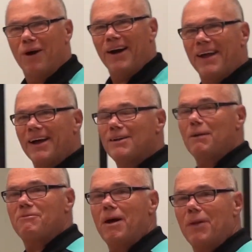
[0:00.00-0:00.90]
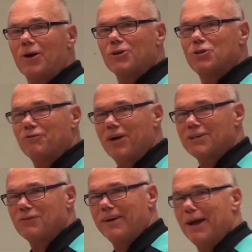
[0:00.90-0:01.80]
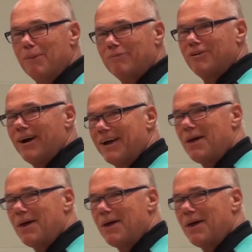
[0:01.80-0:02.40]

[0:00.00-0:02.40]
running. I'm not going too fast for you, my friend.